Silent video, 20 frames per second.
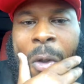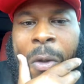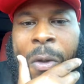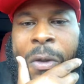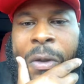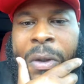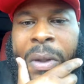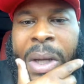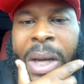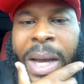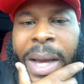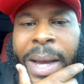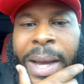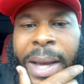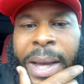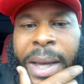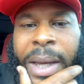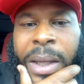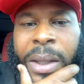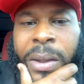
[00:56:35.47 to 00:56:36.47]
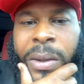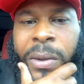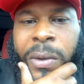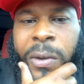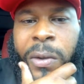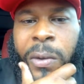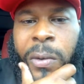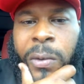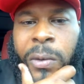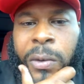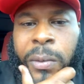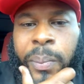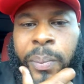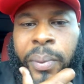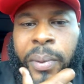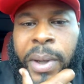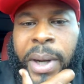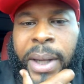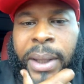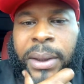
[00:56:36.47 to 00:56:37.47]
Who caught your eye? Coach
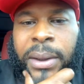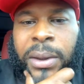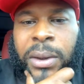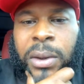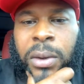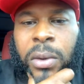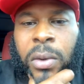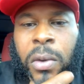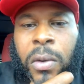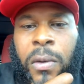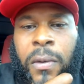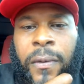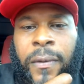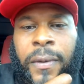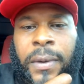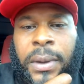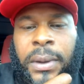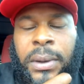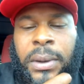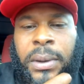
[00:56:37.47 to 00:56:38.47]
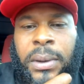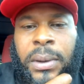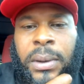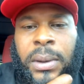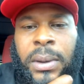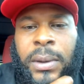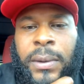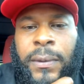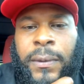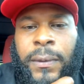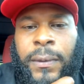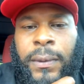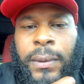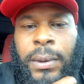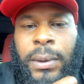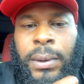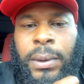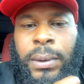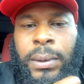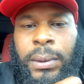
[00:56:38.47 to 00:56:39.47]
practice, offense and
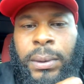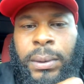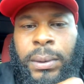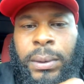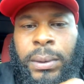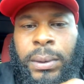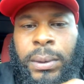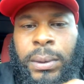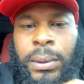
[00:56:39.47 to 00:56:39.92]
defense.